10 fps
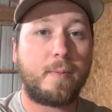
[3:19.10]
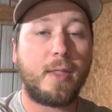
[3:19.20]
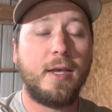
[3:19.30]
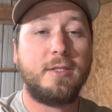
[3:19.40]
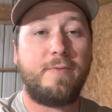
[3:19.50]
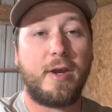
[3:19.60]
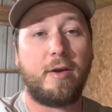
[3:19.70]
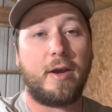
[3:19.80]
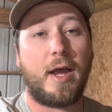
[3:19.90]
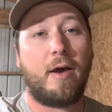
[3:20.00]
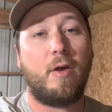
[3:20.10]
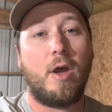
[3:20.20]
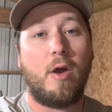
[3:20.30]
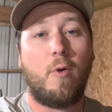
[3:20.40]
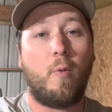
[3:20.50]
is figuring out
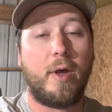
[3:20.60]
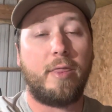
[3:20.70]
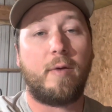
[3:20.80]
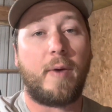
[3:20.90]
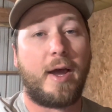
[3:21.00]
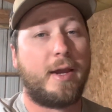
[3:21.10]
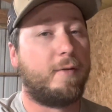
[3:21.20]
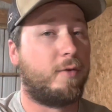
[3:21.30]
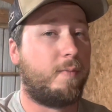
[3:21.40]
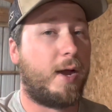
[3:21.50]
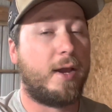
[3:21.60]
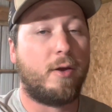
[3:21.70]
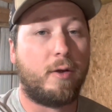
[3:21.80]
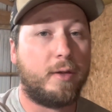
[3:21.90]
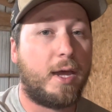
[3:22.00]
when they're biting, if they're biting
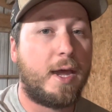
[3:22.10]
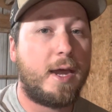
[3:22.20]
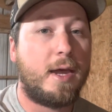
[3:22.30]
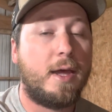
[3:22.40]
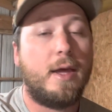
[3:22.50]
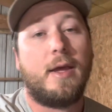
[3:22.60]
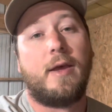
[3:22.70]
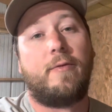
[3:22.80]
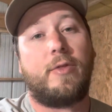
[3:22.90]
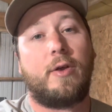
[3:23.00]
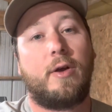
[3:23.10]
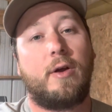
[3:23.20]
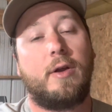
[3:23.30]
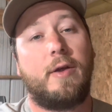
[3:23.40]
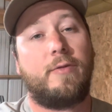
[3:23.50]
all day, if
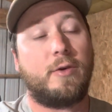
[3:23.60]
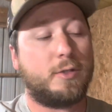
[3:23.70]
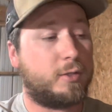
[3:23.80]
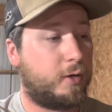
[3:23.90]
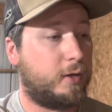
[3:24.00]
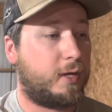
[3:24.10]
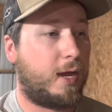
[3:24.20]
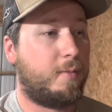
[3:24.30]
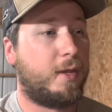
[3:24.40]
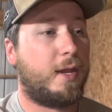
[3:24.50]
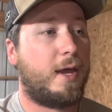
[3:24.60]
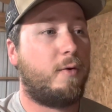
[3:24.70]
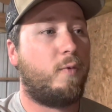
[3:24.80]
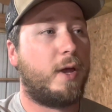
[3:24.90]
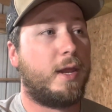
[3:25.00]
there's a certain time of the day
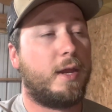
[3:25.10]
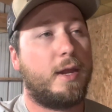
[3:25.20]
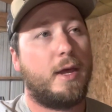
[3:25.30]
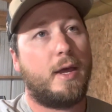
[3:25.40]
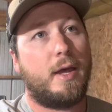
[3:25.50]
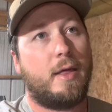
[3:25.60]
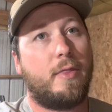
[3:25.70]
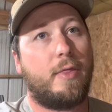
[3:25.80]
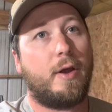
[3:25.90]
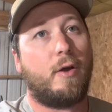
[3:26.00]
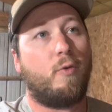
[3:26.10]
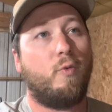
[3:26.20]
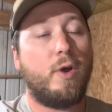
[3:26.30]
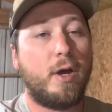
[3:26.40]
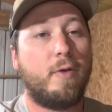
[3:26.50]
when they're
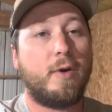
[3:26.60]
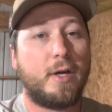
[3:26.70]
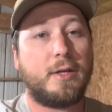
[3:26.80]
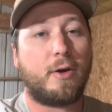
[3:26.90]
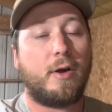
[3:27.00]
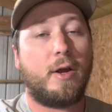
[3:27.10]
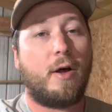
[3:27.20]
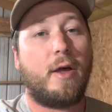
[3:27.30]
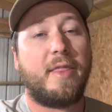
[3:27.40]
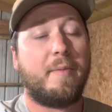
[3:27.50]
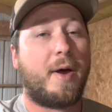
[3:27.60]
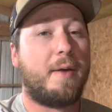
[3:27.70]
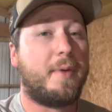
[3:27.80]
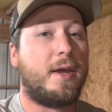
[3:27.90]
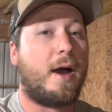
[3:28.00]
really turning on that
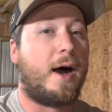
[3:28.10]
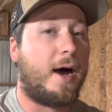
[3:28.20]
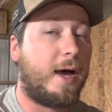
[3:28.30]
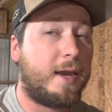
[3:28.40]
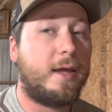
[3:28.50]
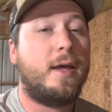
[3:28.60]
might be odd,